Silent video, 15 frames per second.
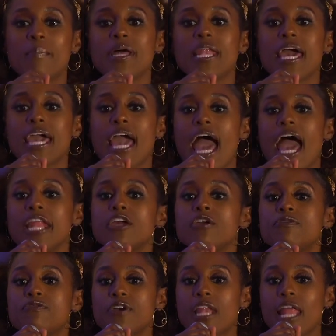But, like, how do
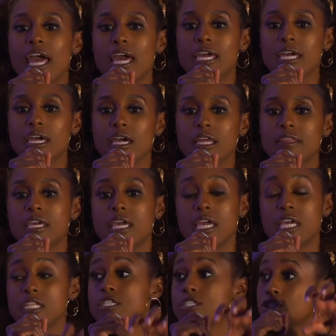you feel like the
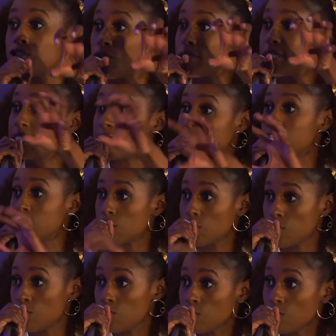industry sees
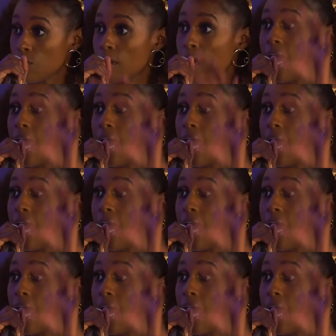you?